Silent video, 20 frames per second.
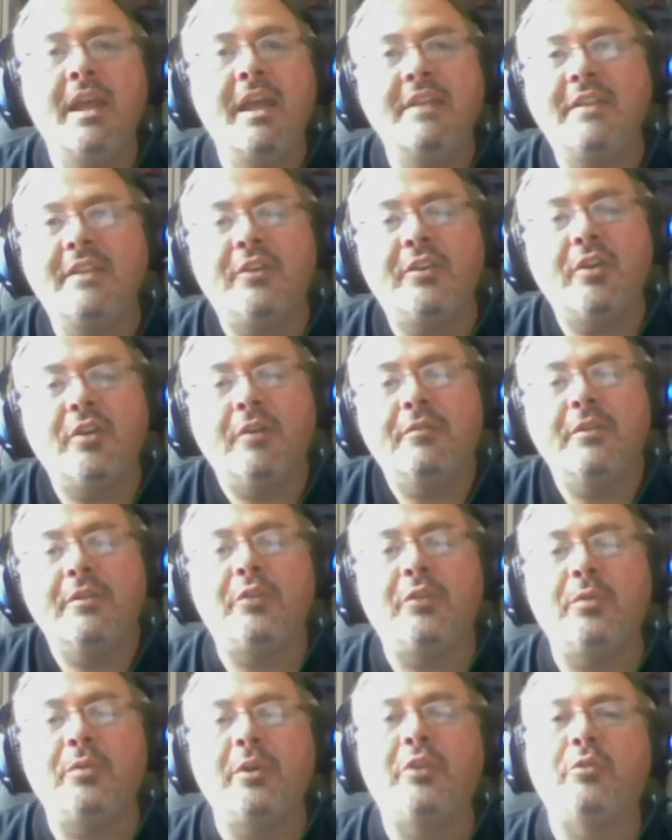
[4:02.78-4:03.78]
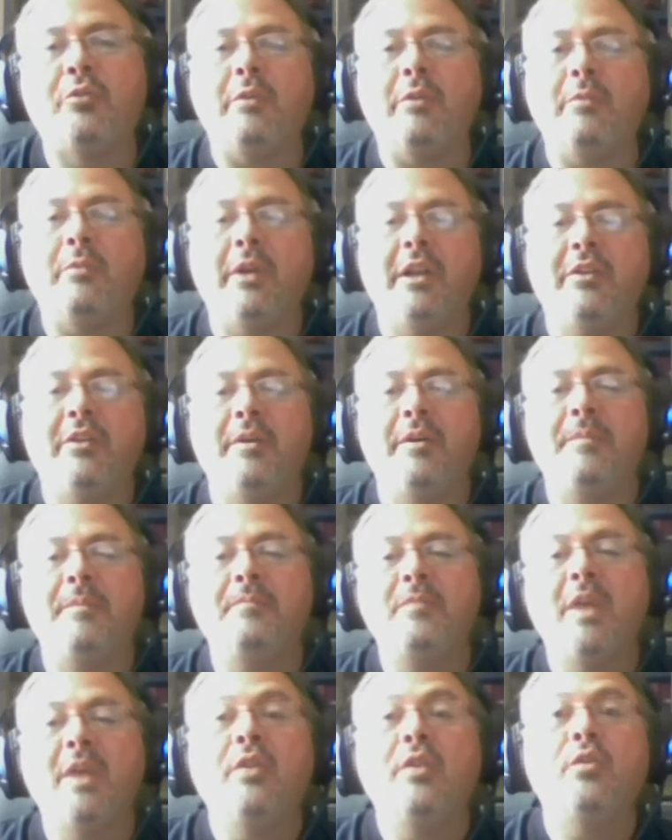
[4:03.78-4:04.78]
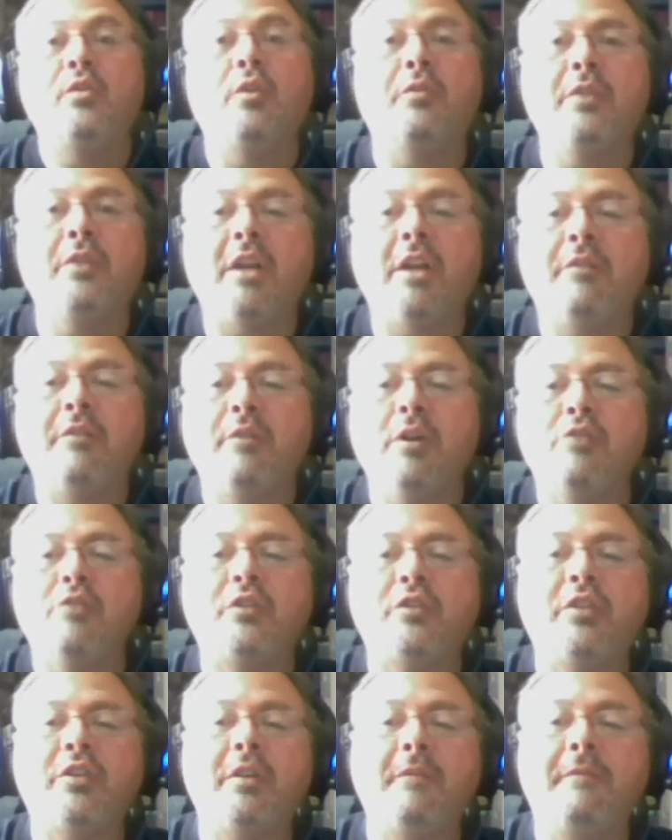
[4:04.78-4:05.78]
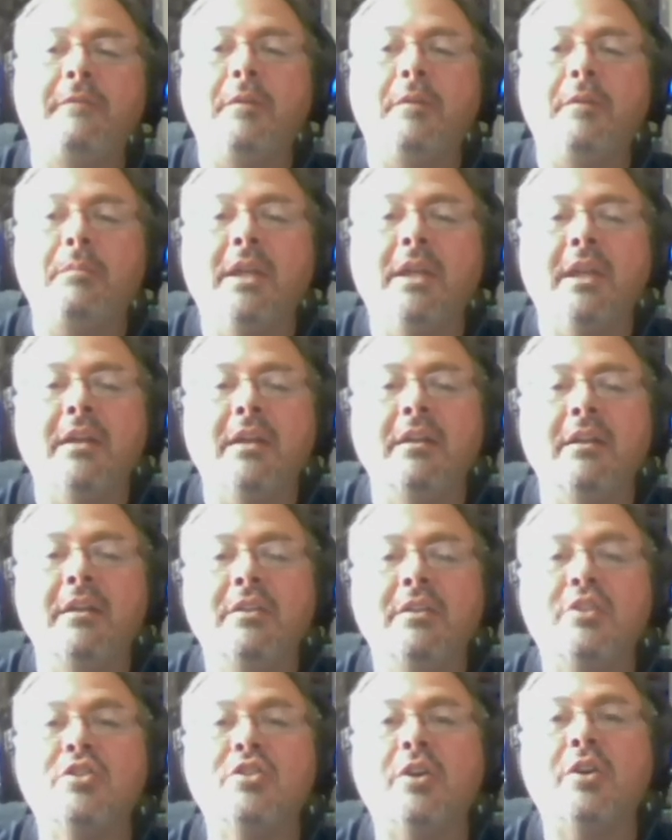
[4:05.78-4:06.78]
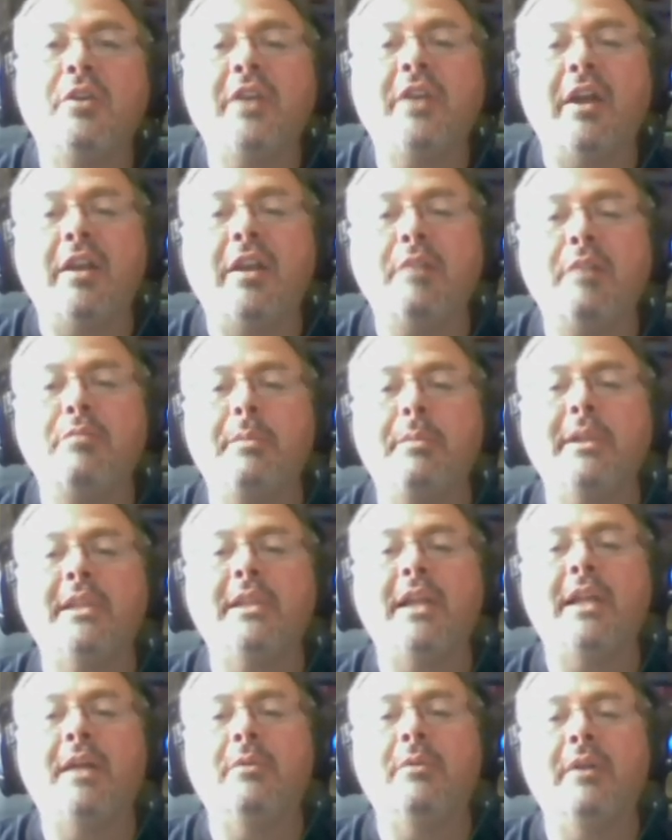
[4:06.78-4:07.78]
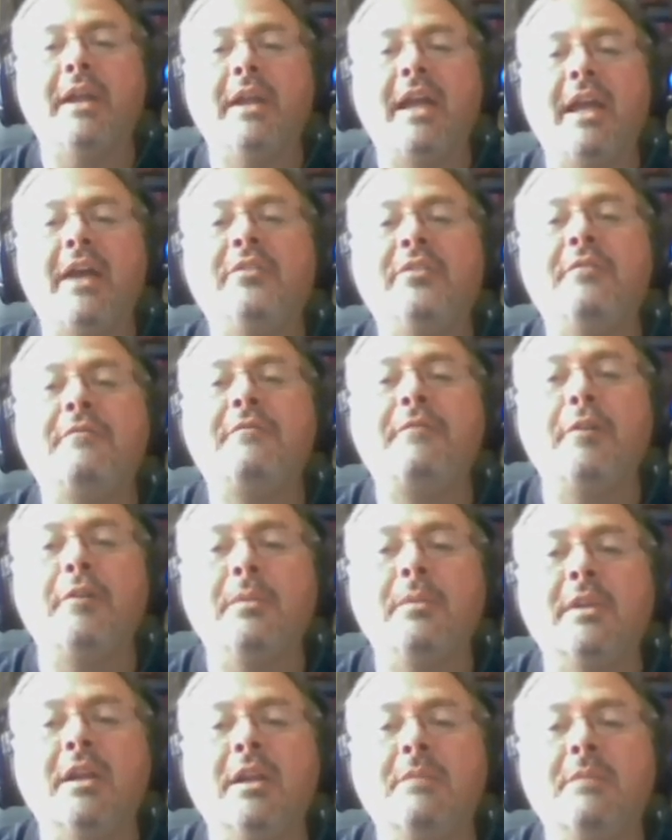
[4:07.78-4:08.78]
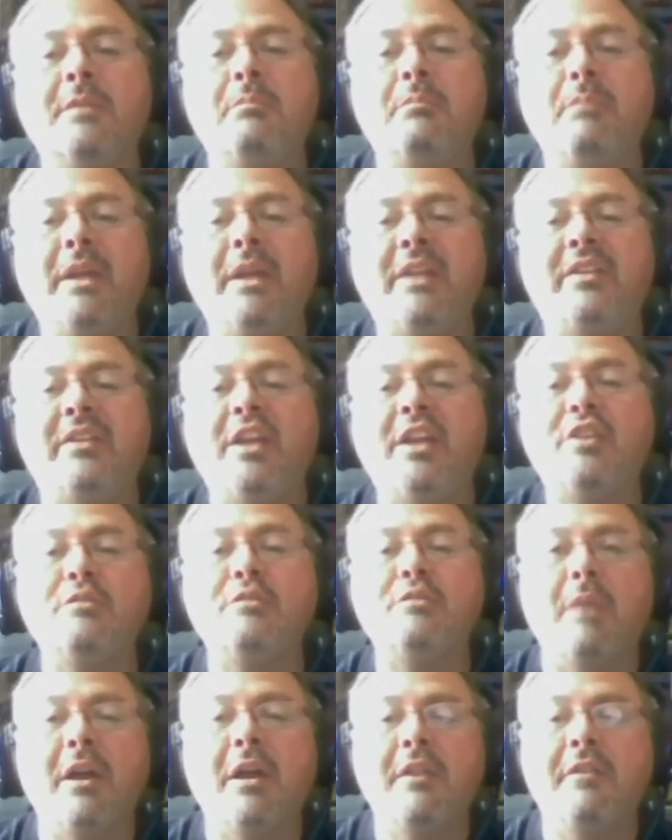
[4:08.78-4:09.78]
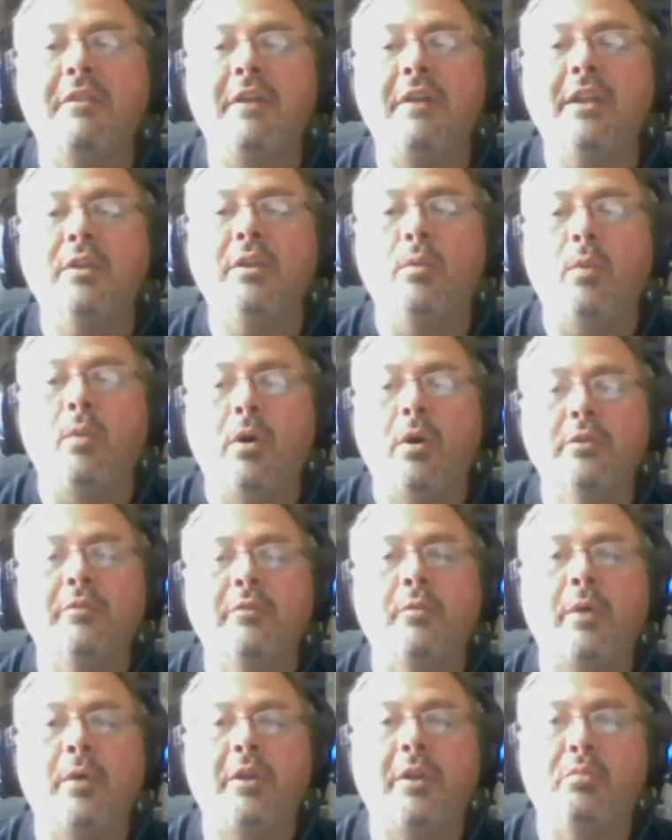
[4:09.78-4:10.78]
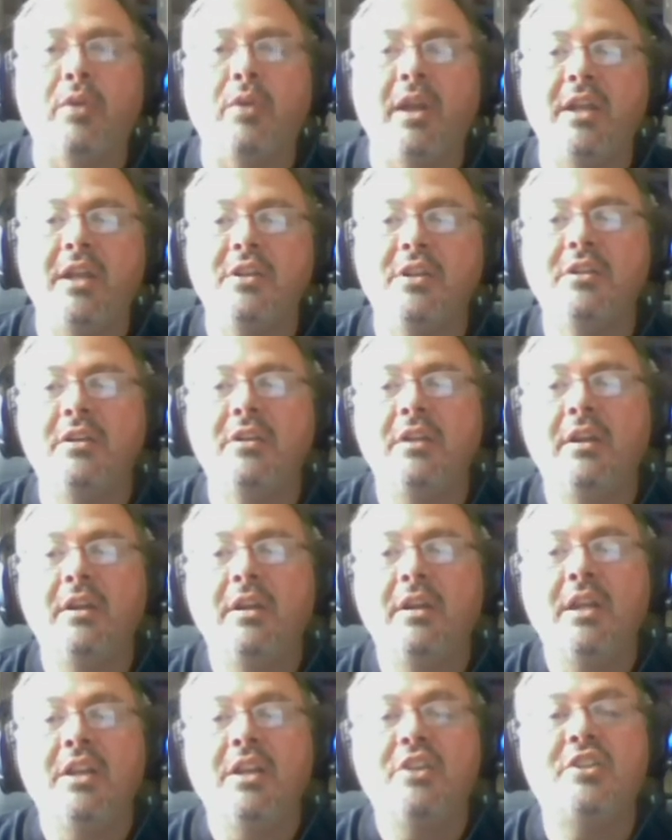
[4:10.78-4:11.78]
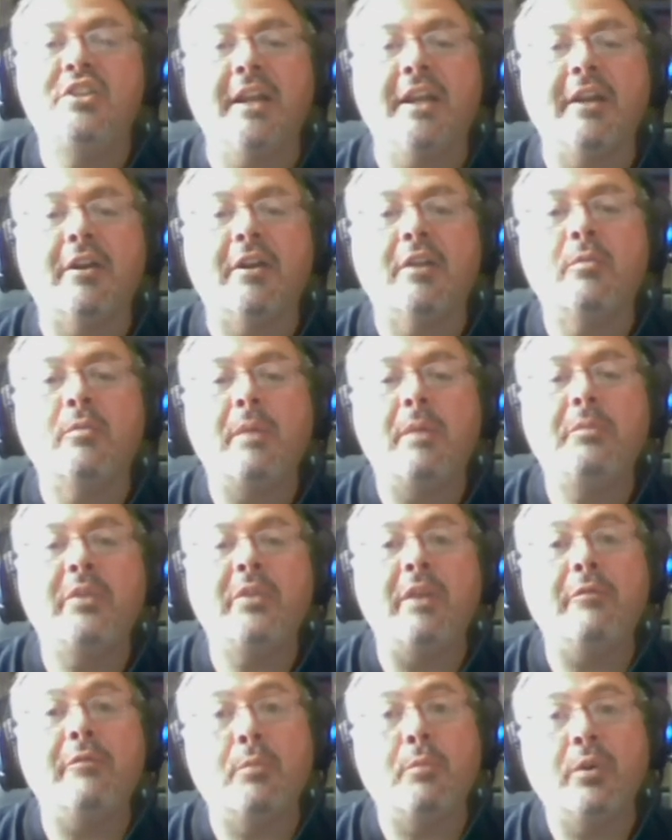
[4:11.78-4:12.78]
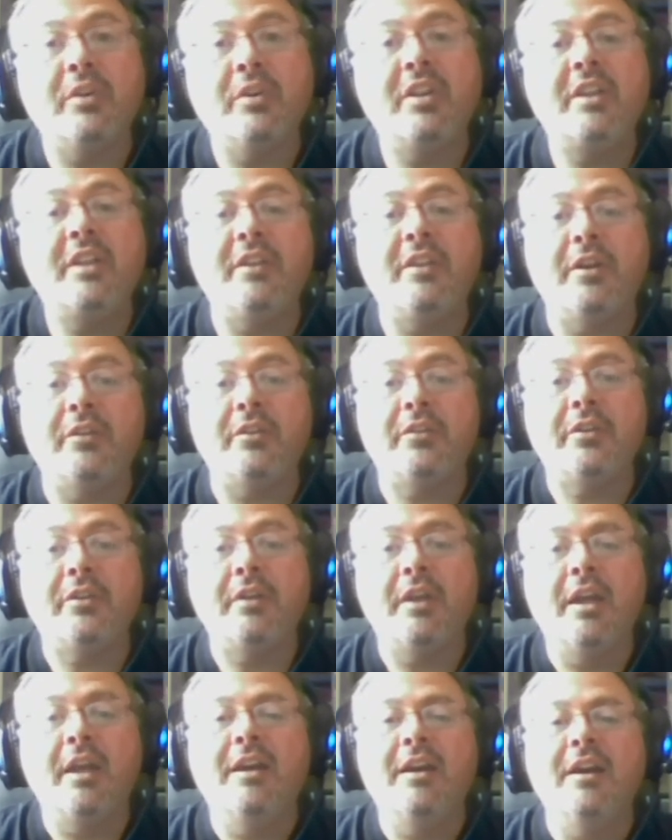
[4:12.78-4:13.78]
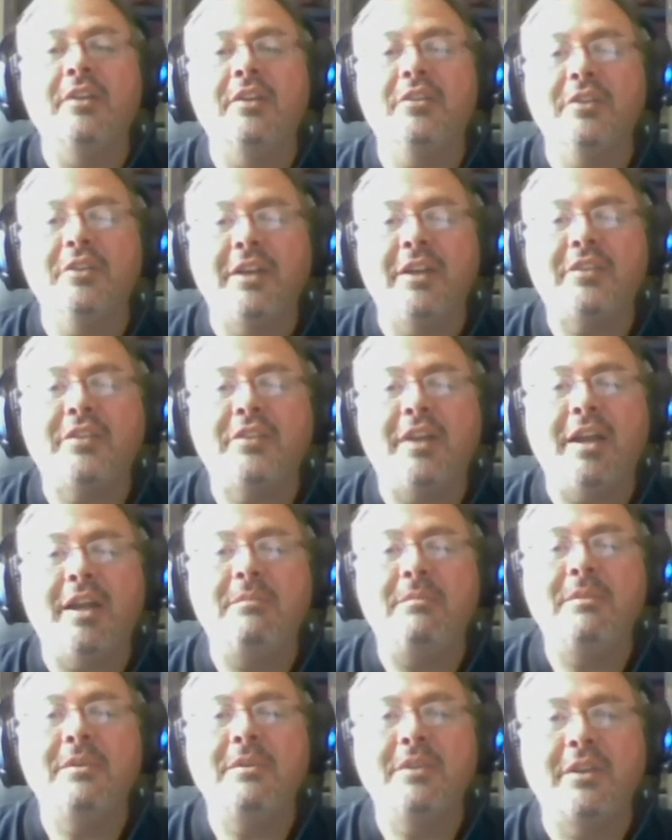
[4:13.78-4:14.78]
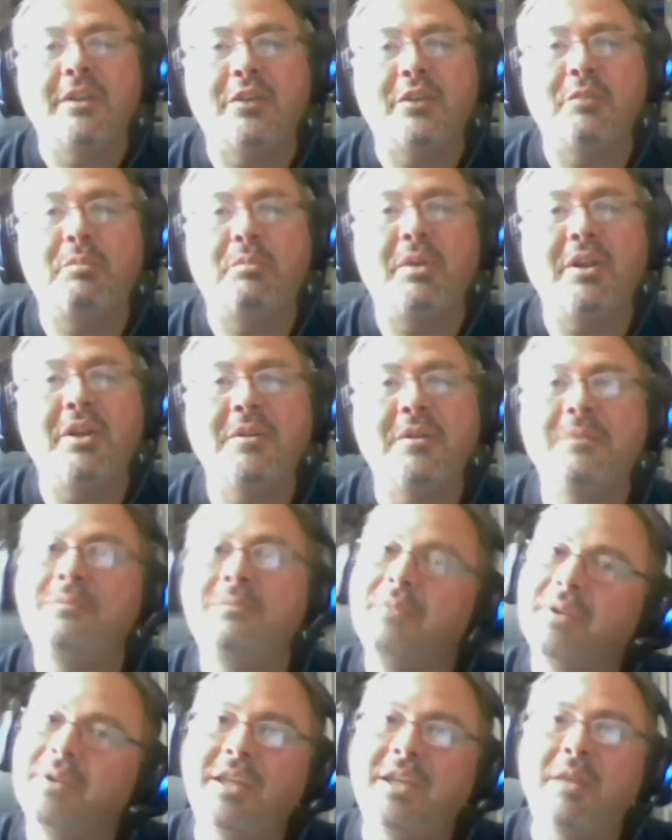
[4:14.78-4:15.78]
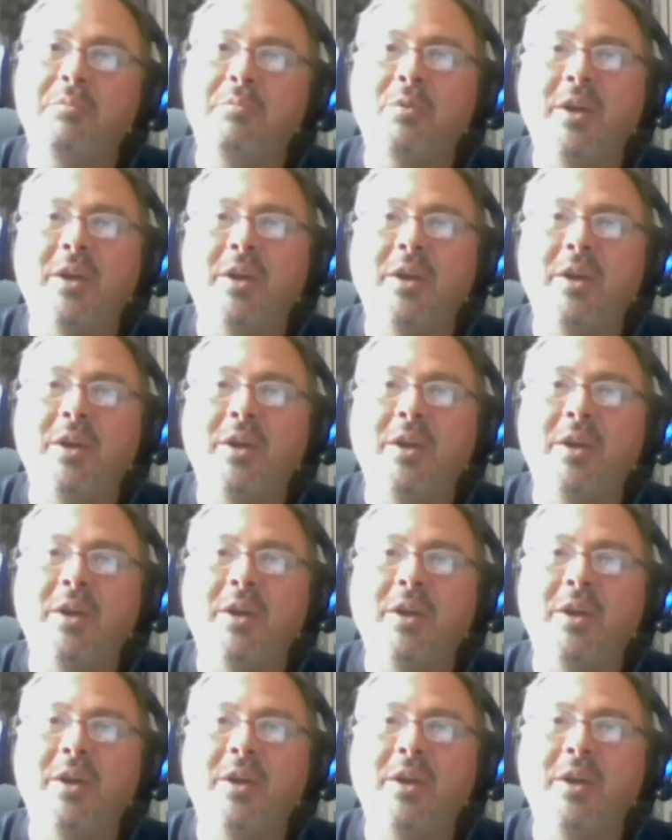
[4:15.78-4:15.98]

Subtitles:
That's all for this week's screenwriting tip. Don't forget, if you're interested in filmmaking, the Charles County Public Library has a film club that meets each month at the Waldorf West branch. Check out our website for more details. Until next time, this is Bill. Keep